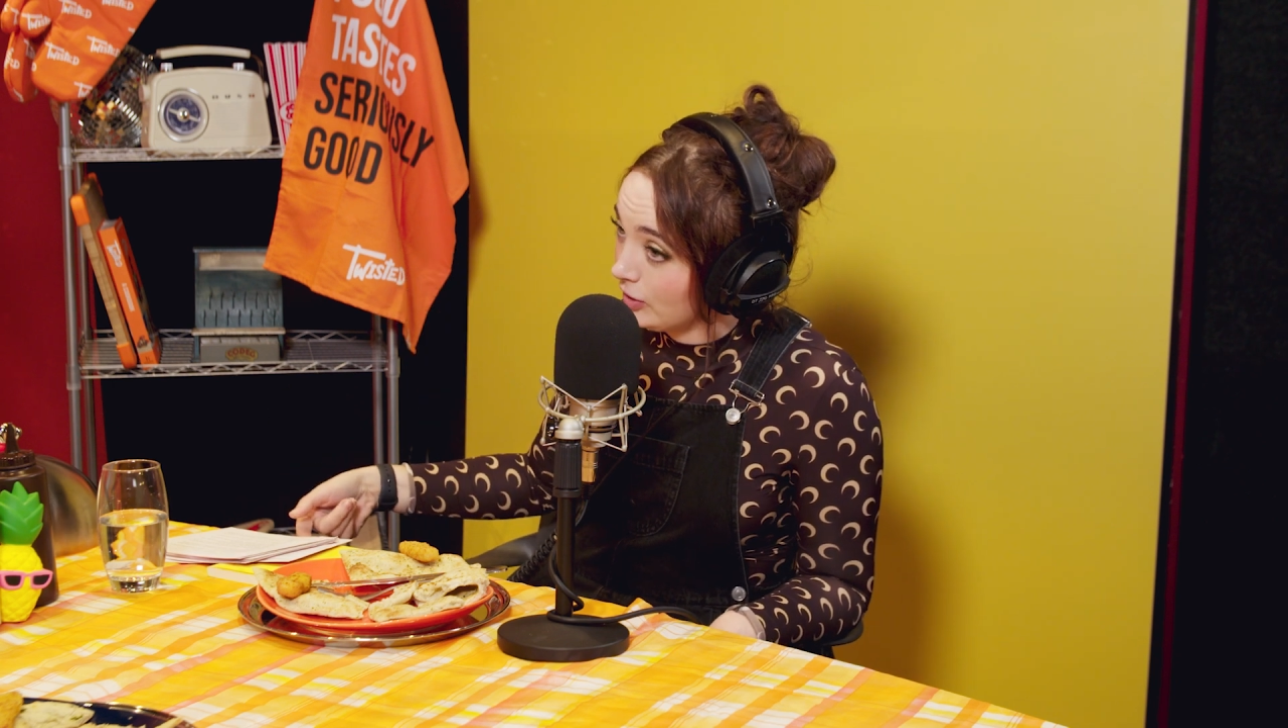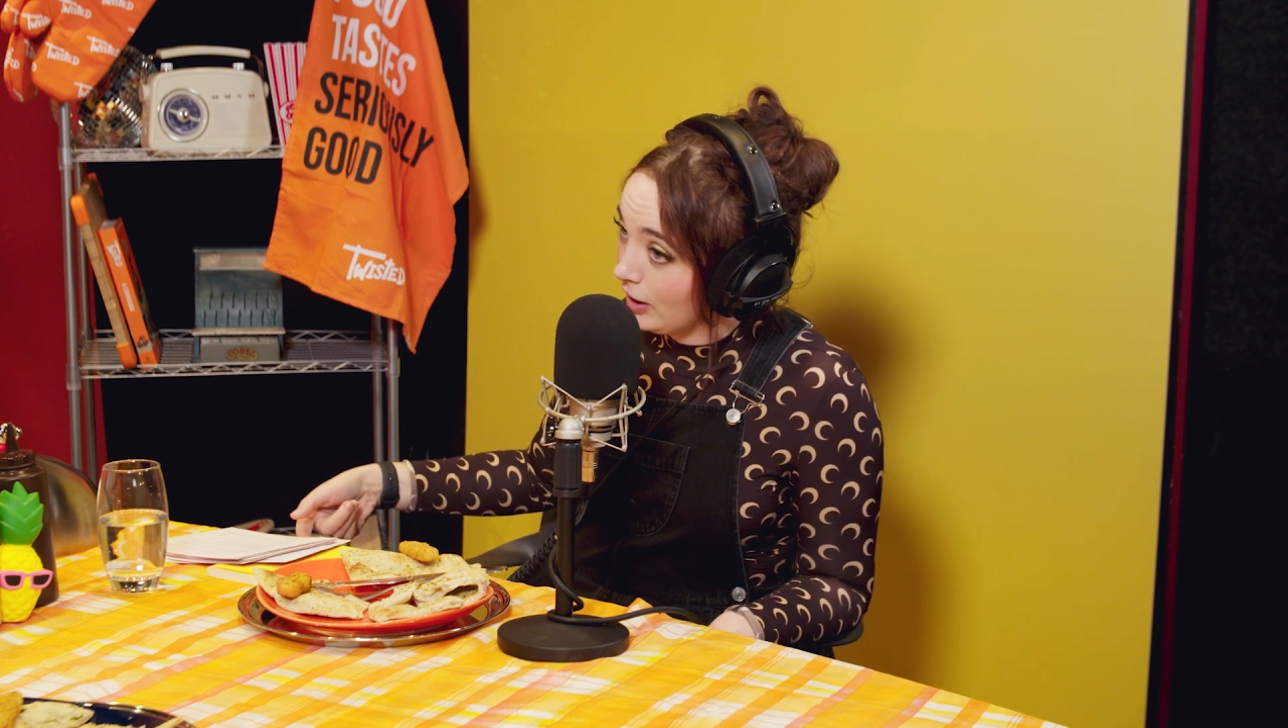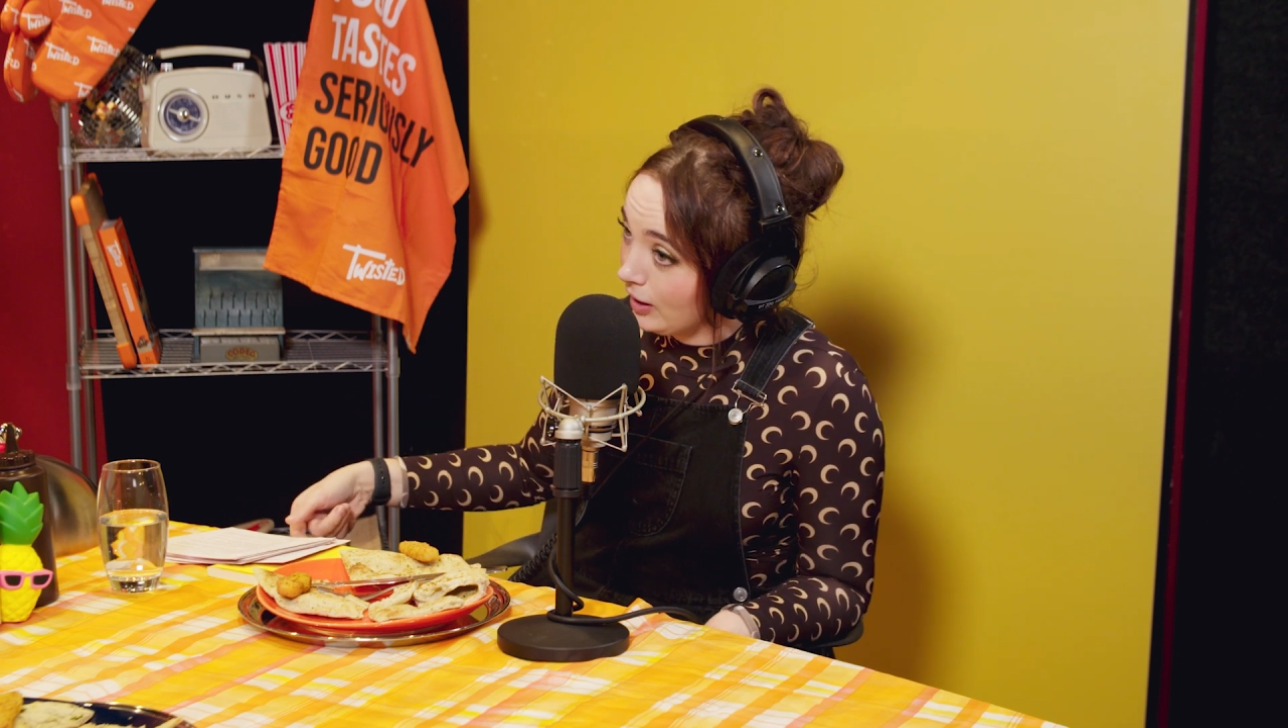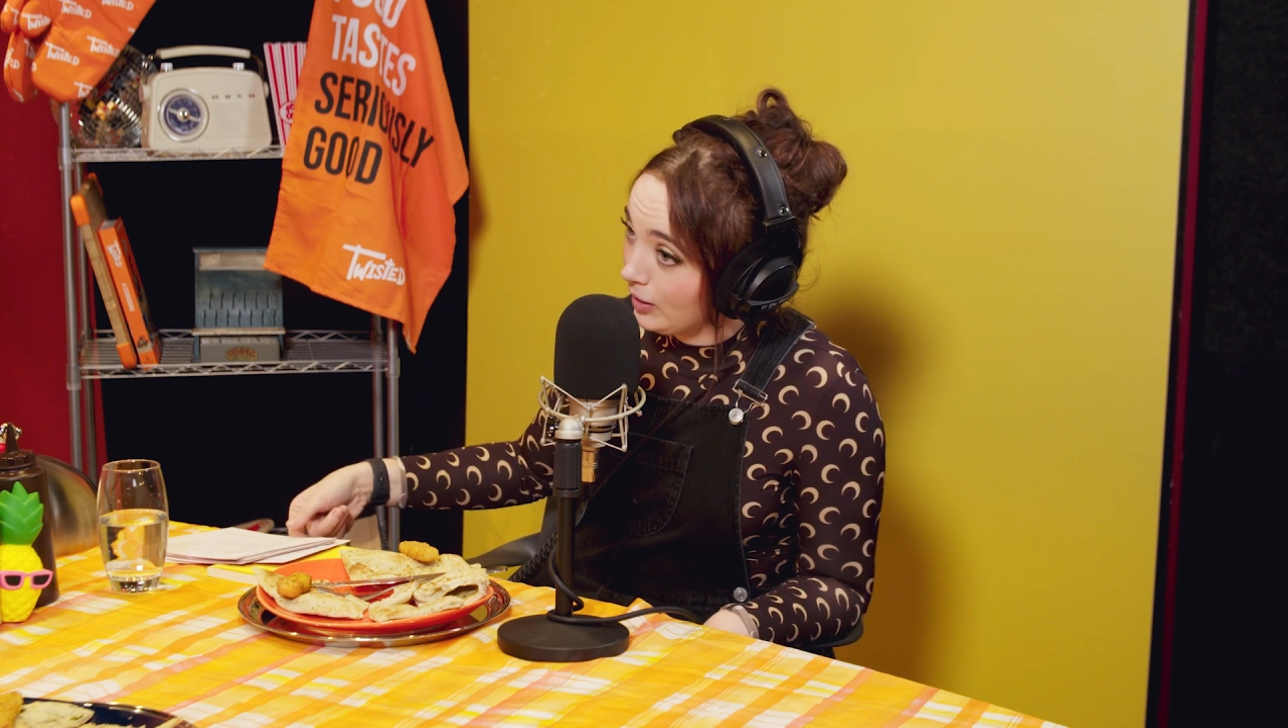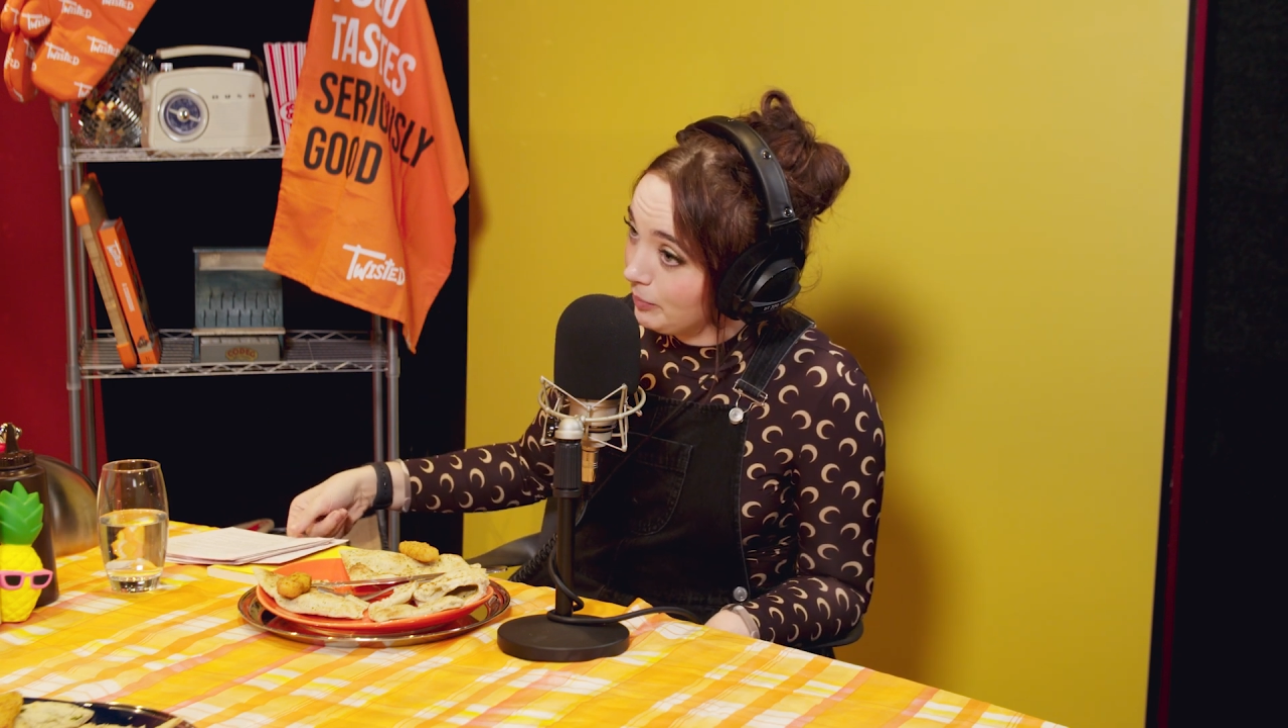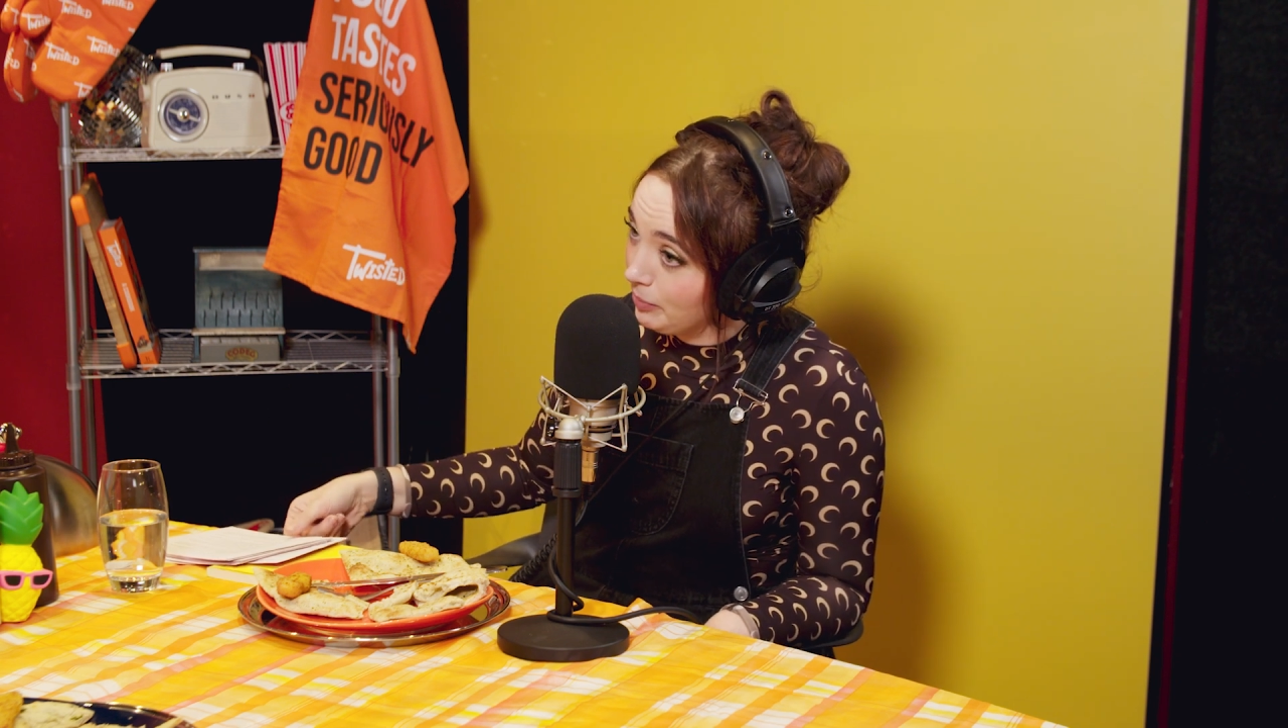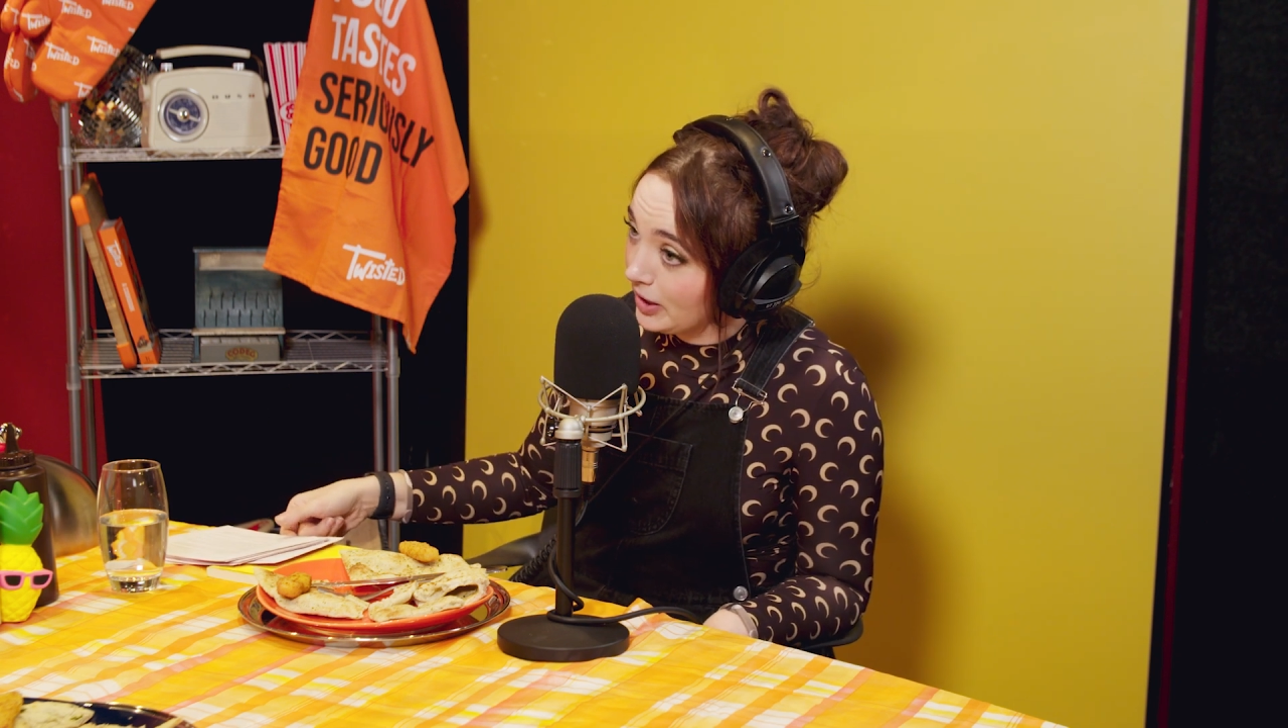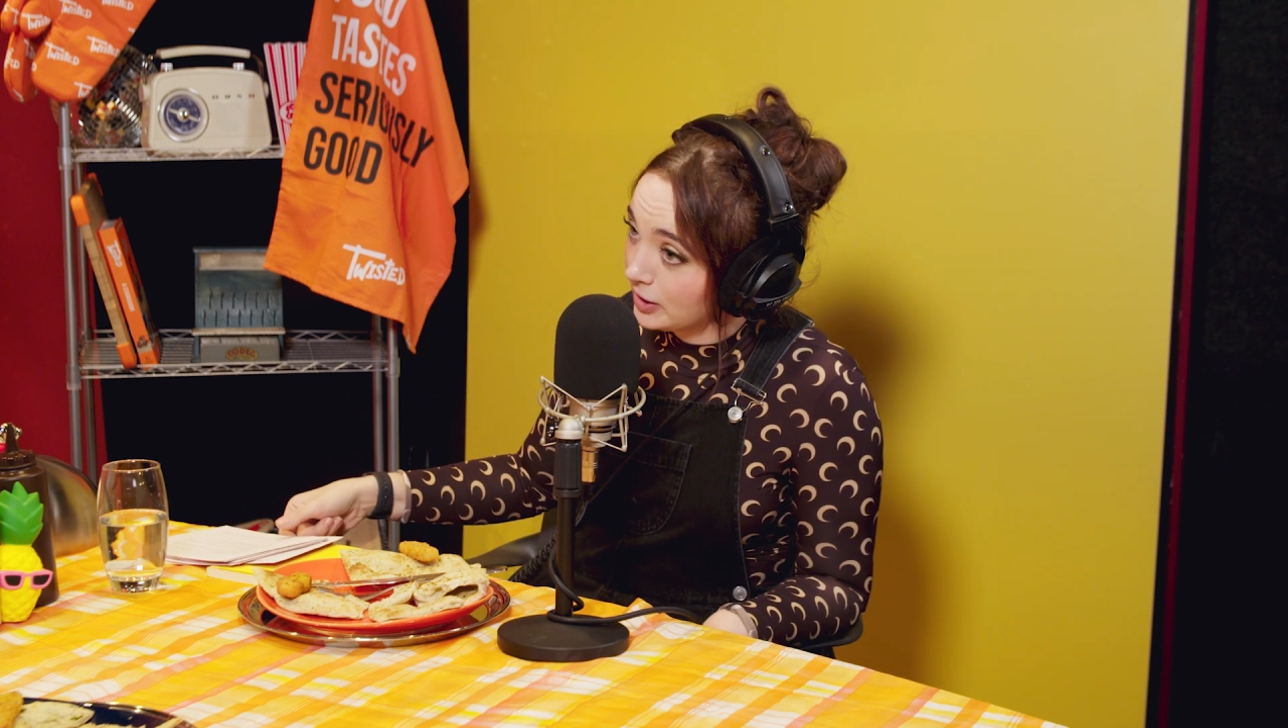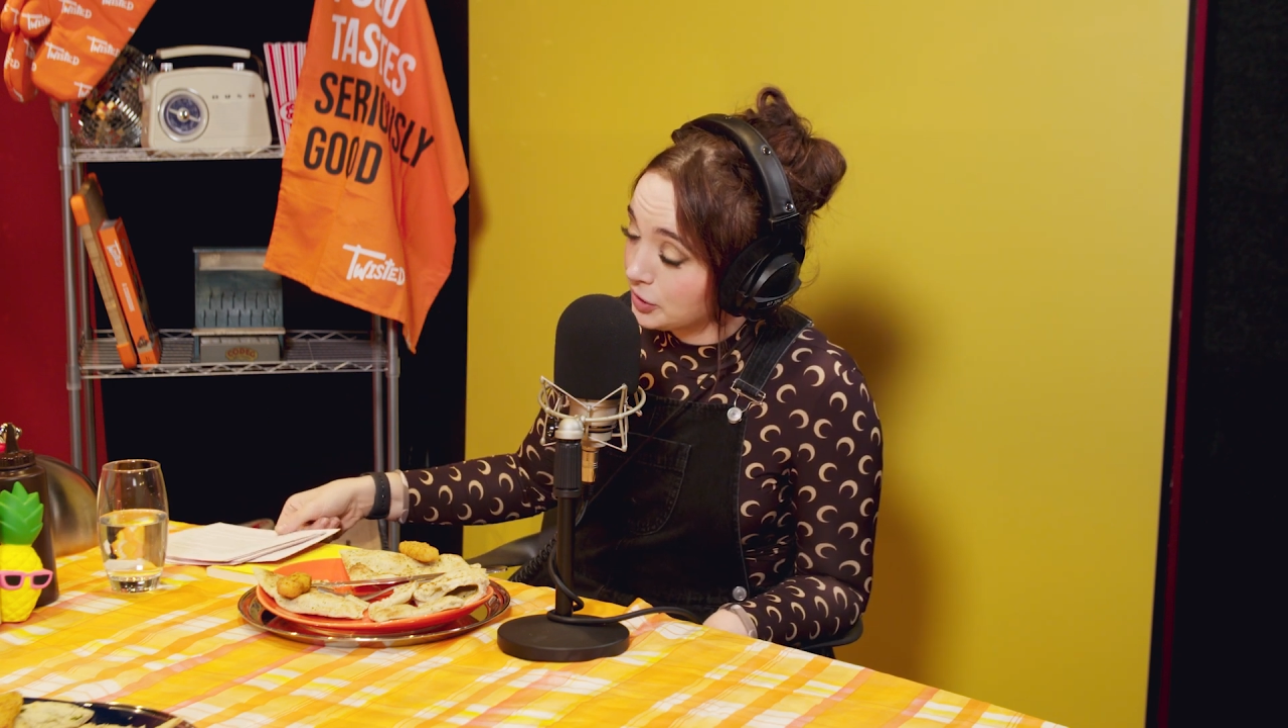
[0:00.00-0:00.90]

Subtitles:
blagged